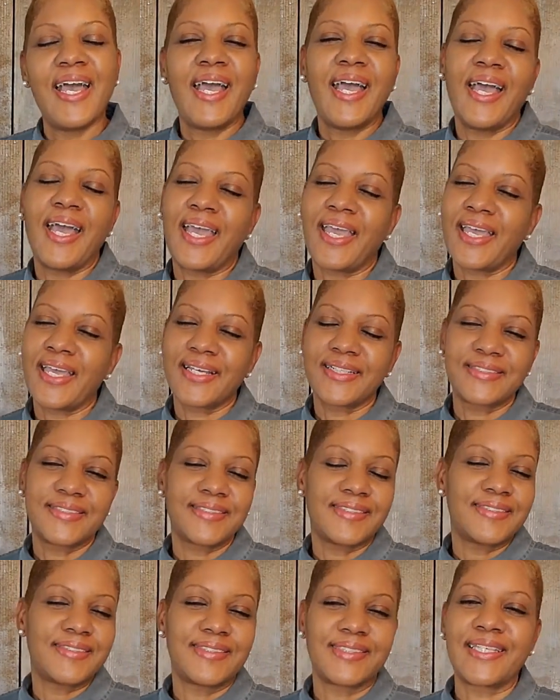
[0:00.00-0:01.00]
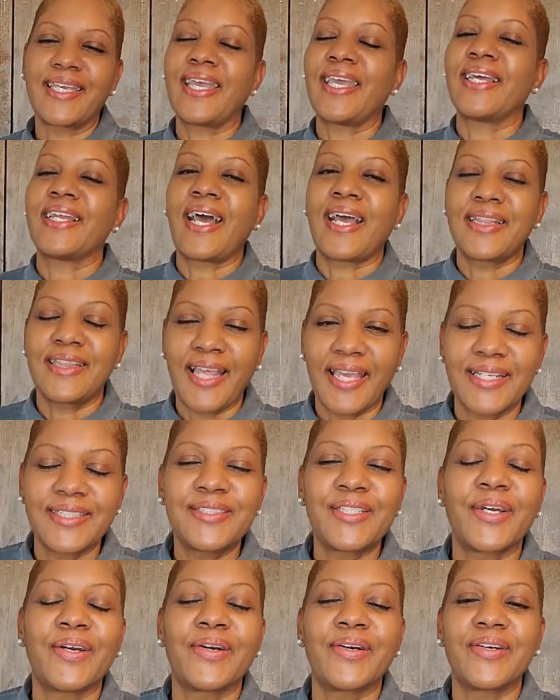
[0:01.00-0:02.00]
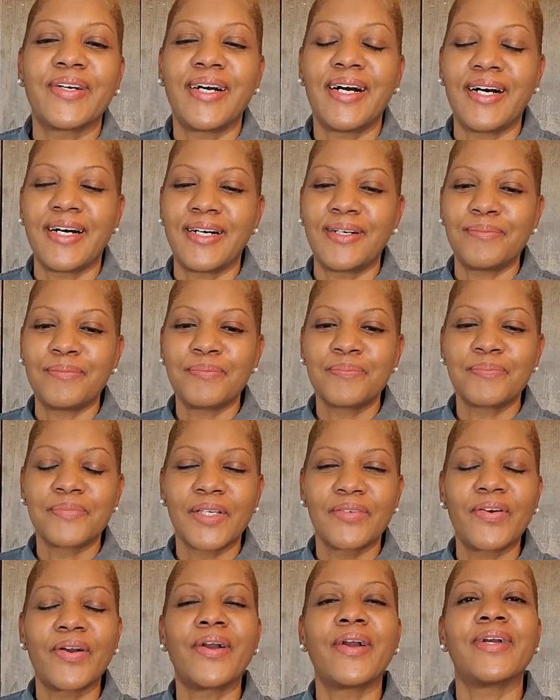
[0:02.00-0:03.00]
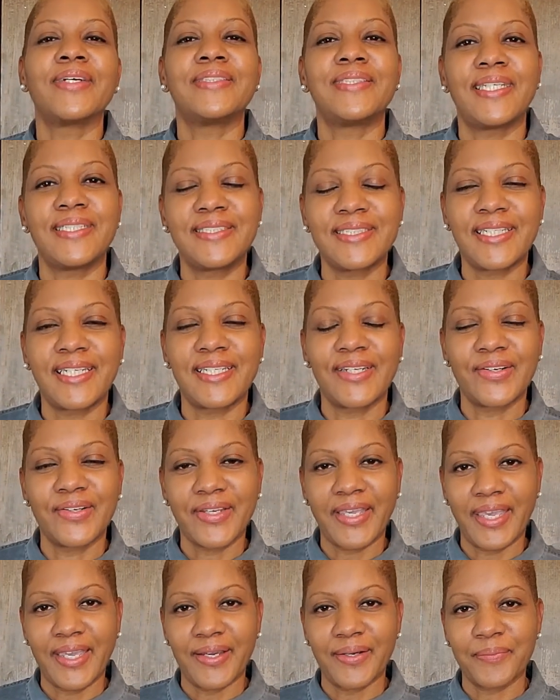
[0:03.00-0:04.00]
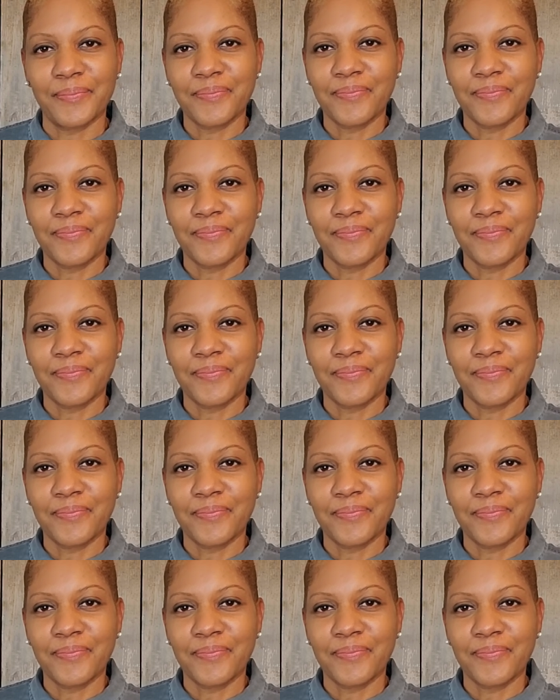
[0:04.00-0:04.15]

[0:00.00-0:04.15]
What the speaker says: And again, I thanked her for her attention and her care.